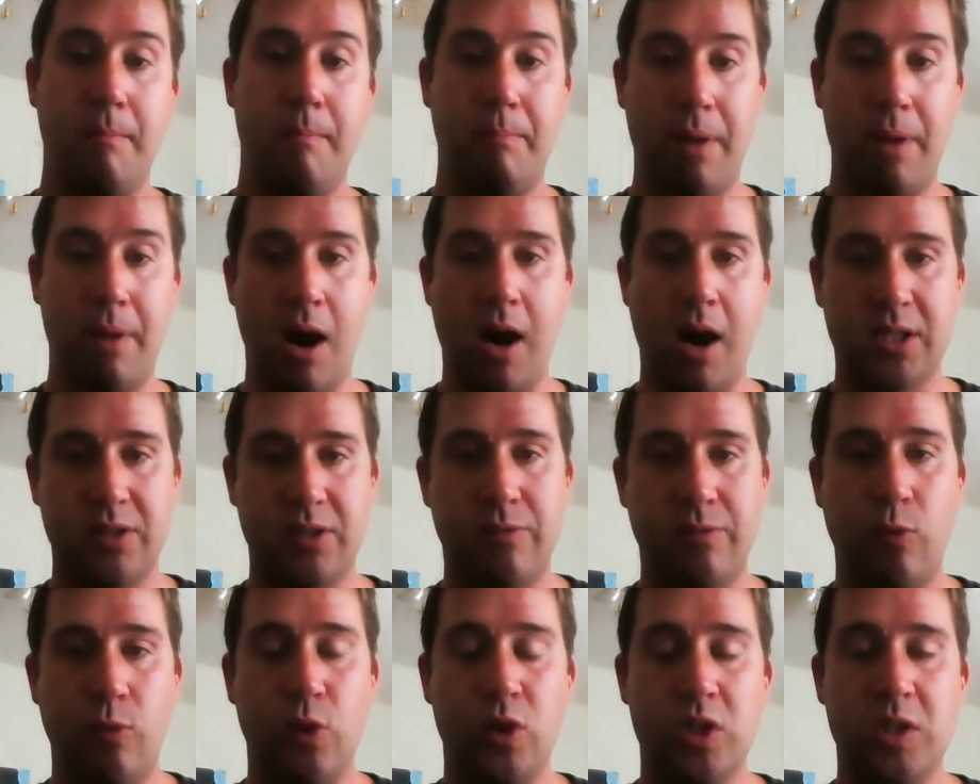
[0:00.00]
boxed
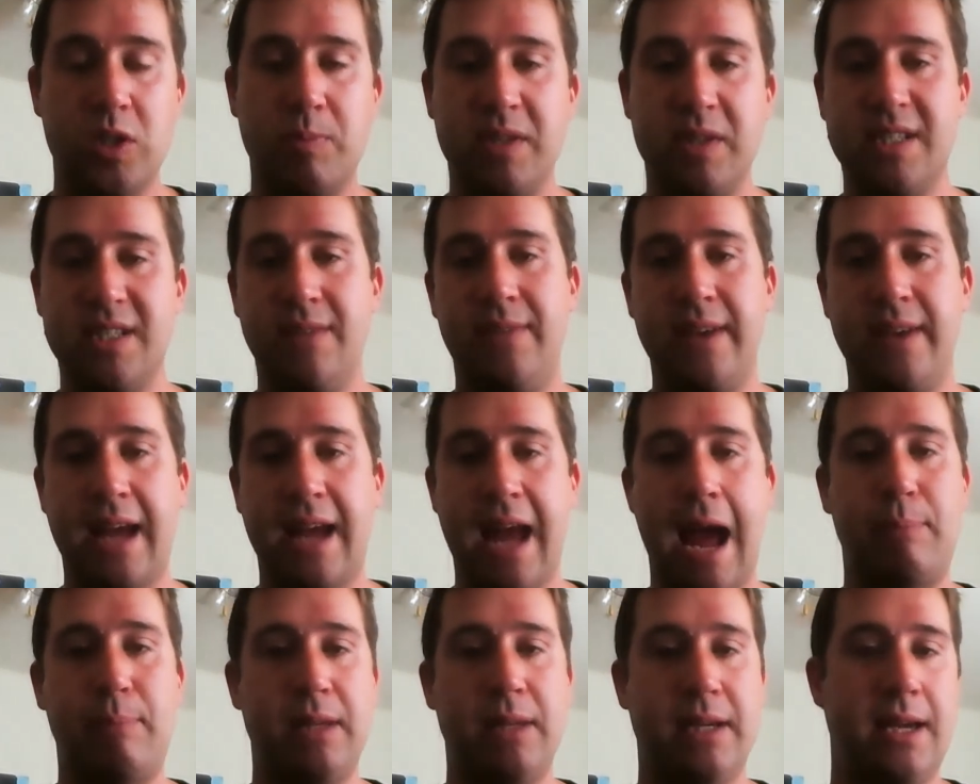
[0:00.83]
for specific
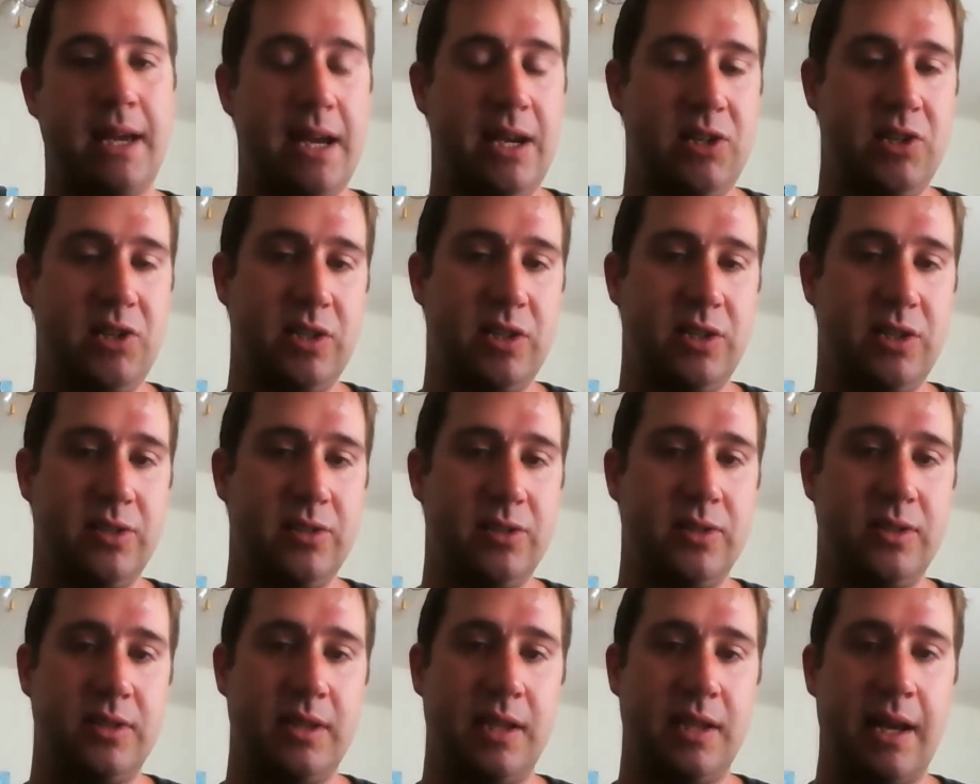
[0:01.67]

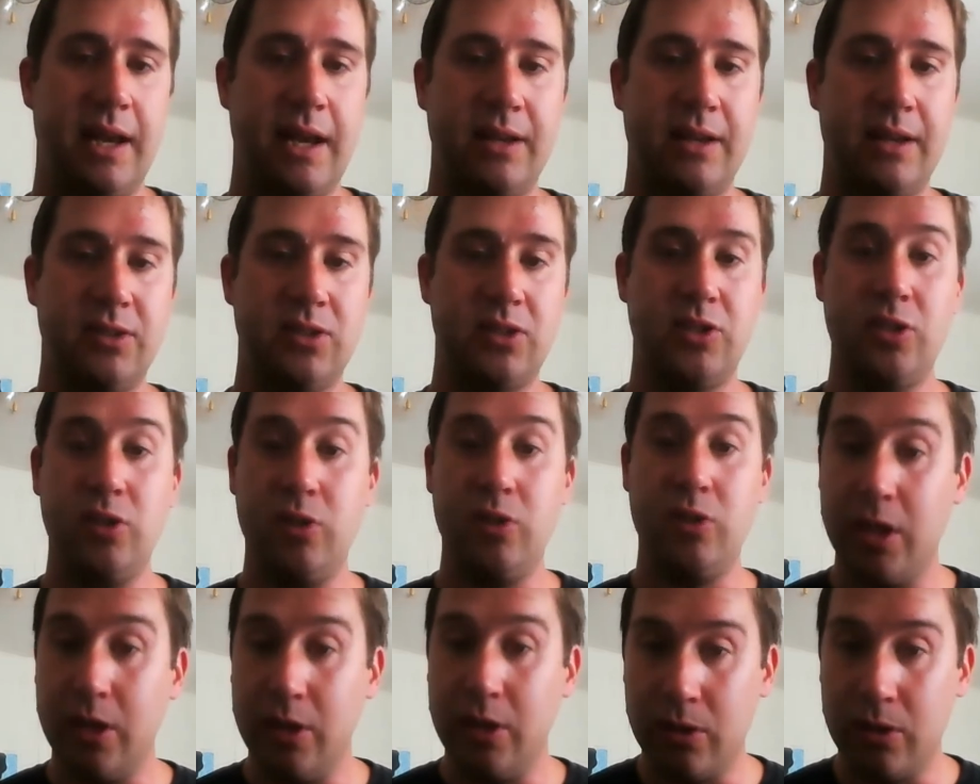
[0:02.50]
applications like
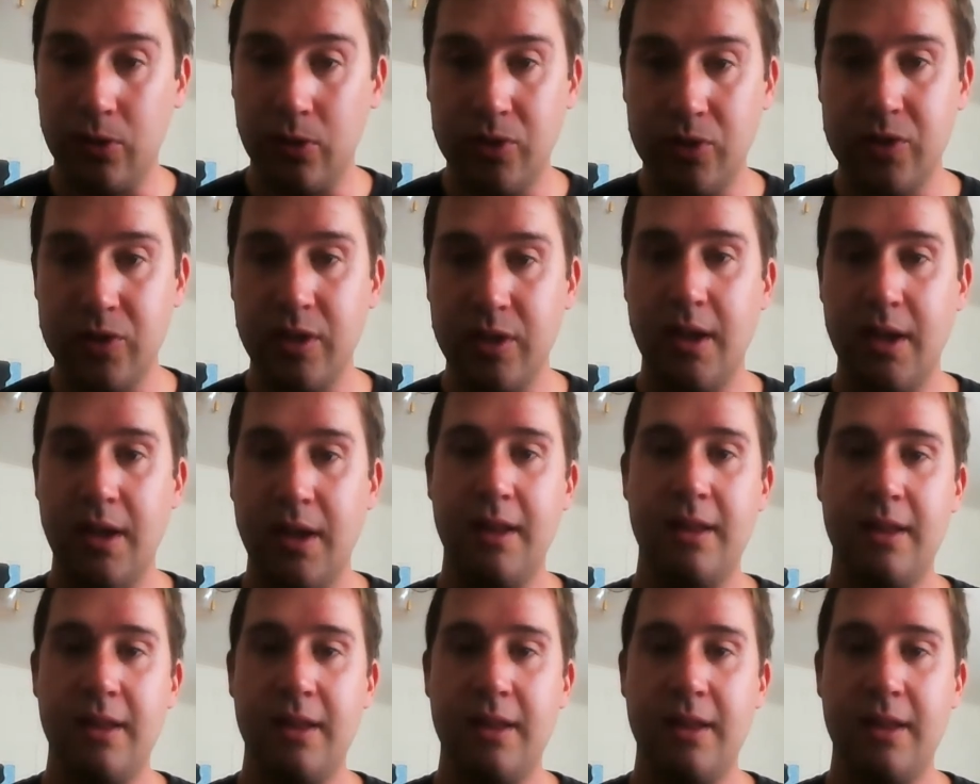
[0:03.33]
studios,